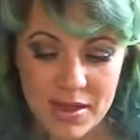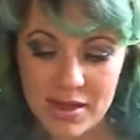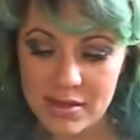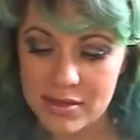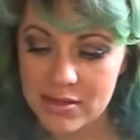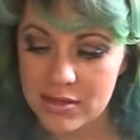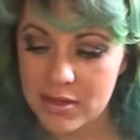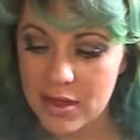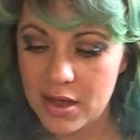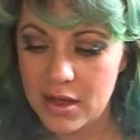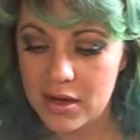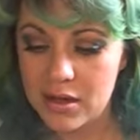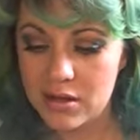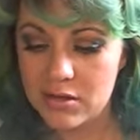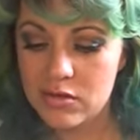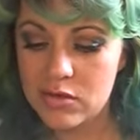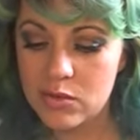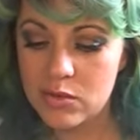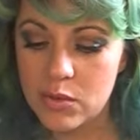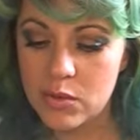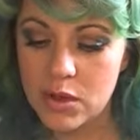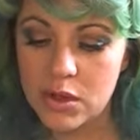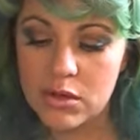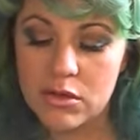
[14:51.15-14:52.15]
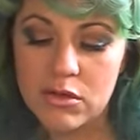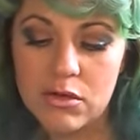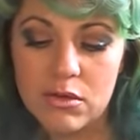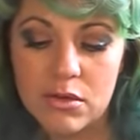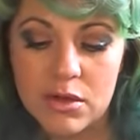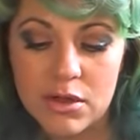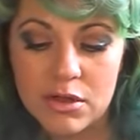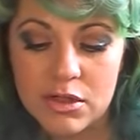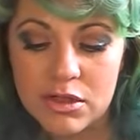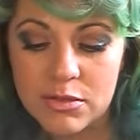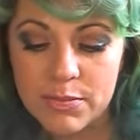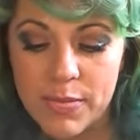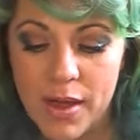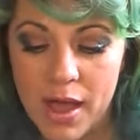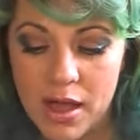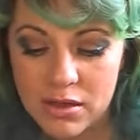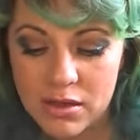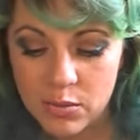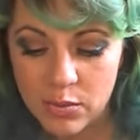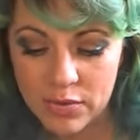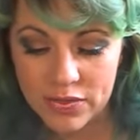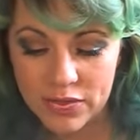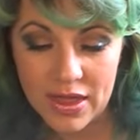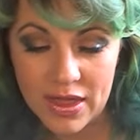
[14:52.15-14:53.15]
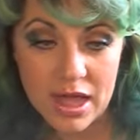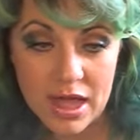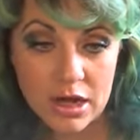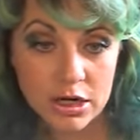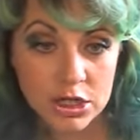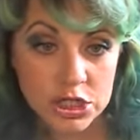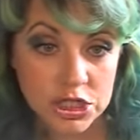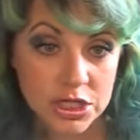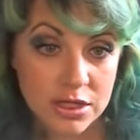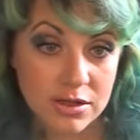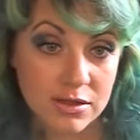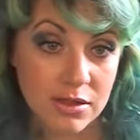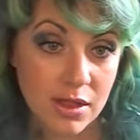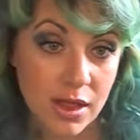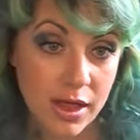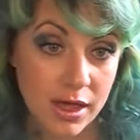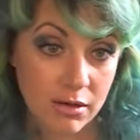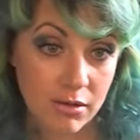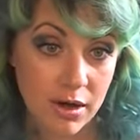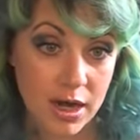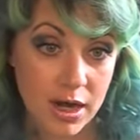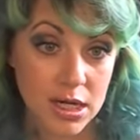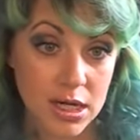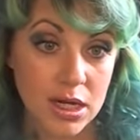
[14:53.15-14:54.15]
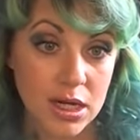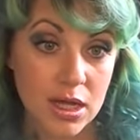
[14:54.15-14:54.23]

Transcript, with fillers: insight into what to expect and what the energy is like right